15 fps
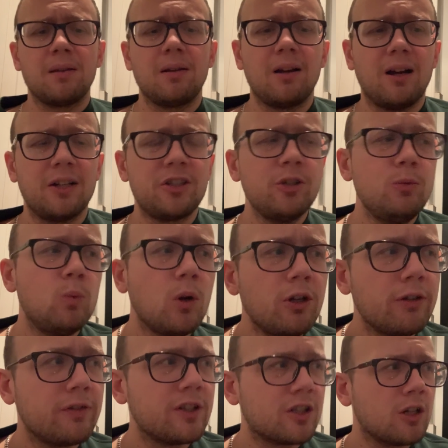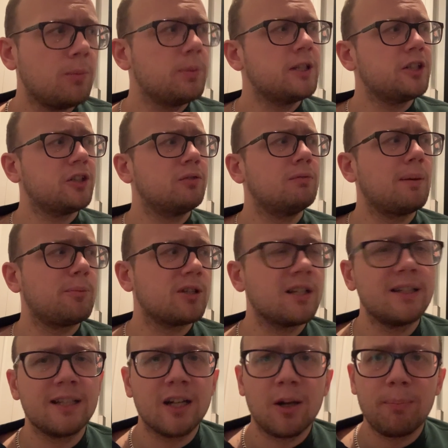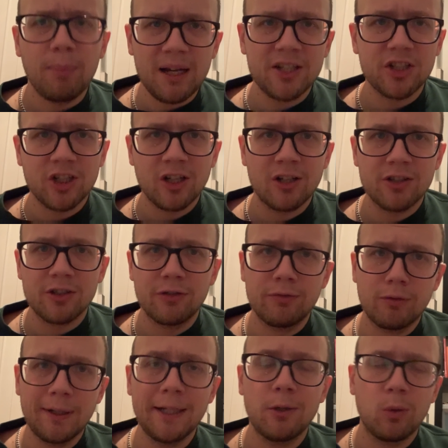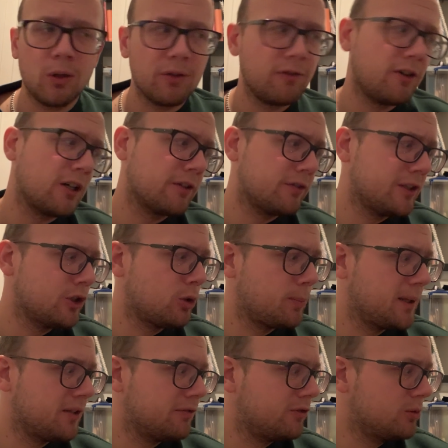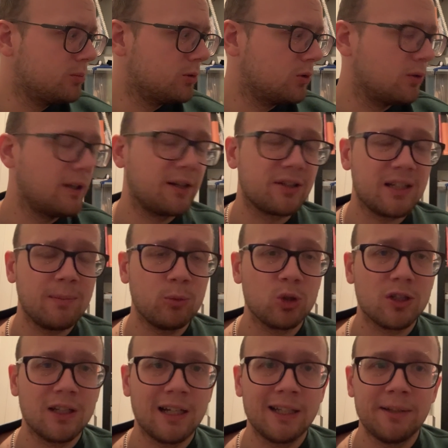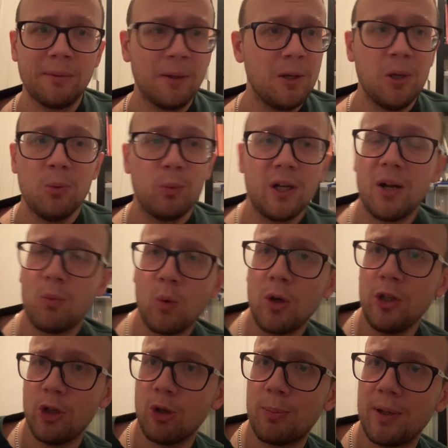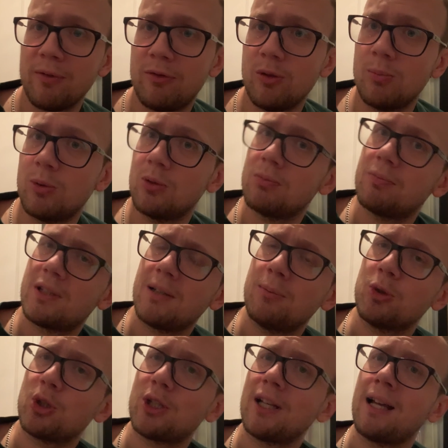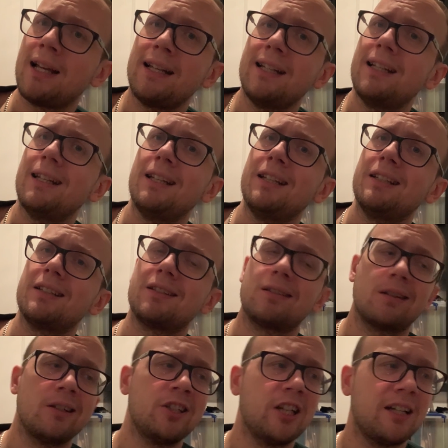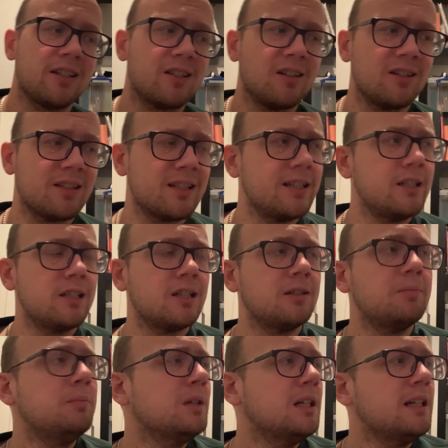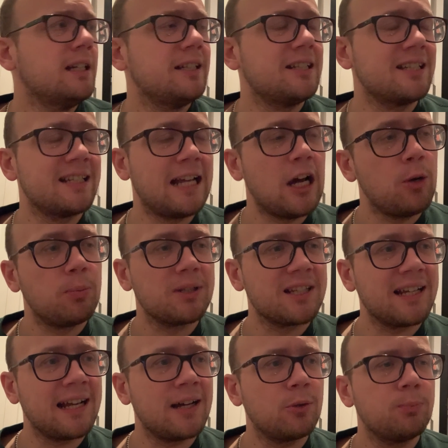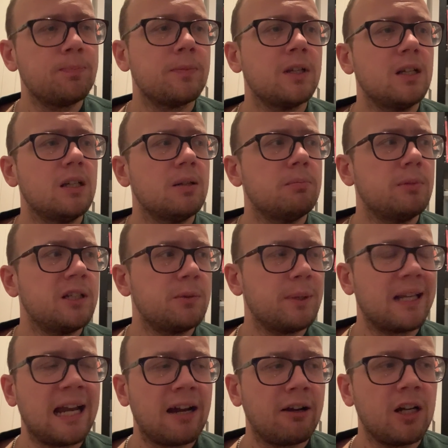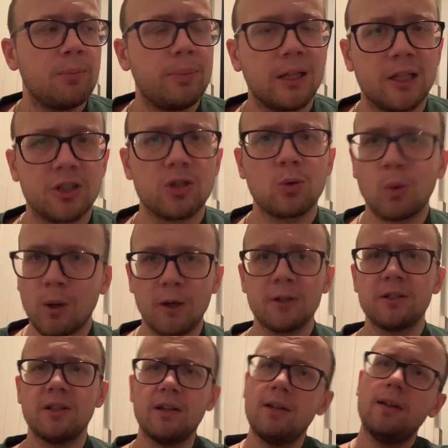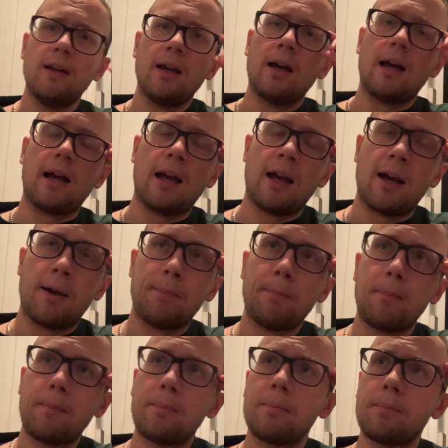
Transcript: I do wonder if this competition represented our best chance of re-qualifying for European football. Now, some will say we don't want European football. Some will say it congests our season, it doesn't help us out, it means we carry a bigger squad. And